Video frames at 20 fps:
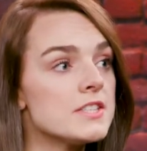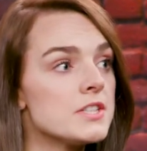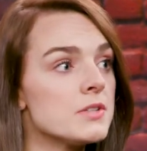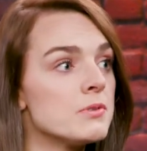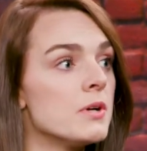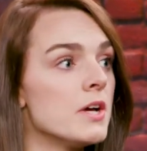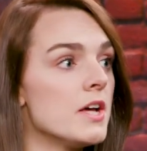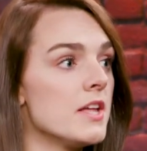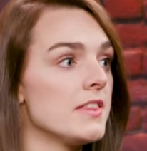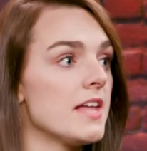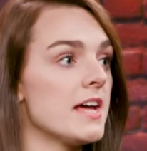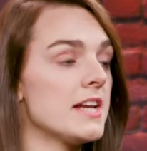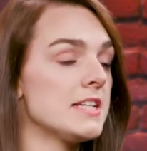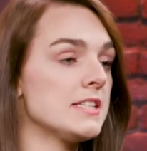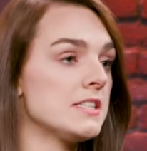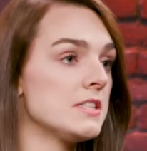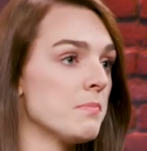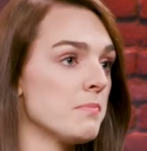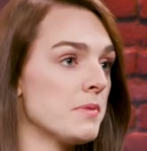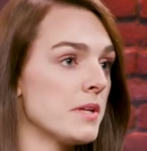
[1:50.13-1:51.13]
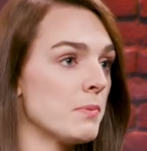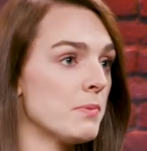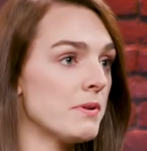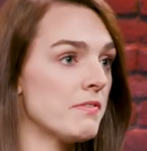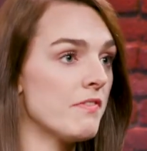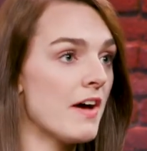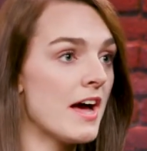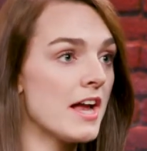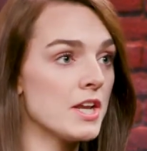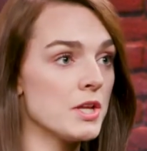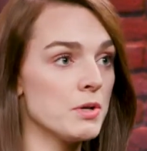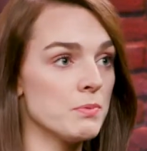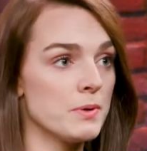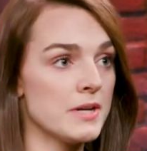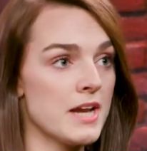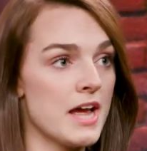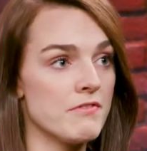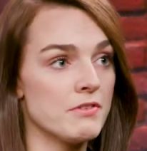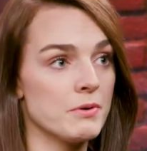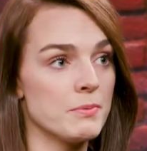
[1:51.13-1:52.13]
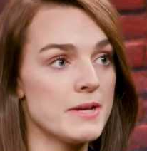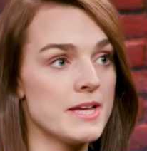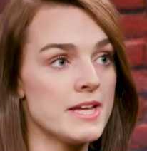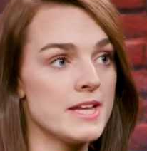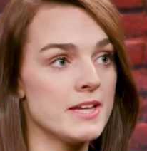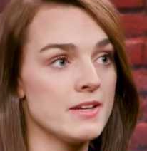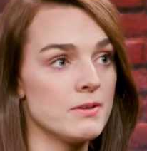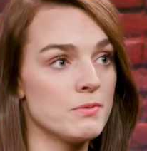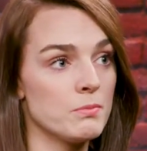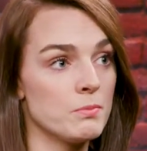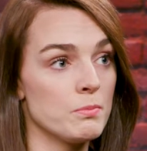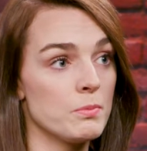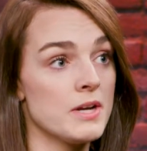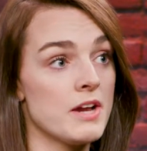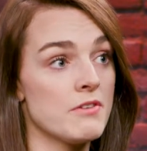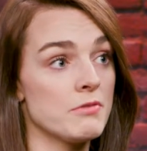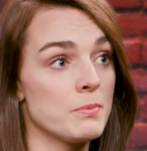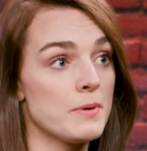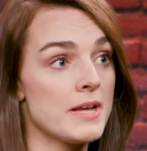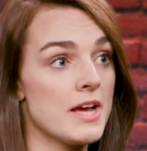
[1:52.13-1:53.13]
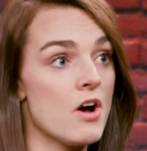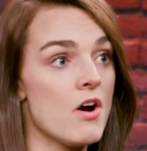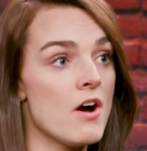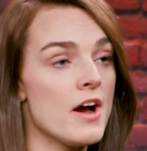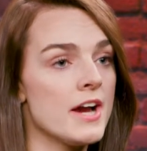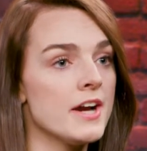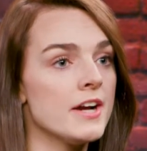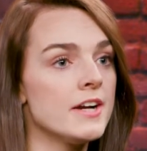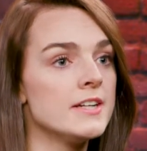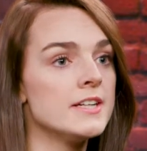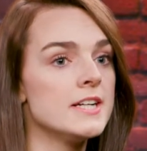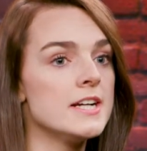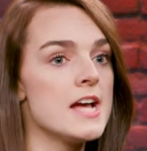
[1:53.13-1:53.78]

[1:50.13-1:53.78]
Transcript: So that is something we value whenever we whenever we hire.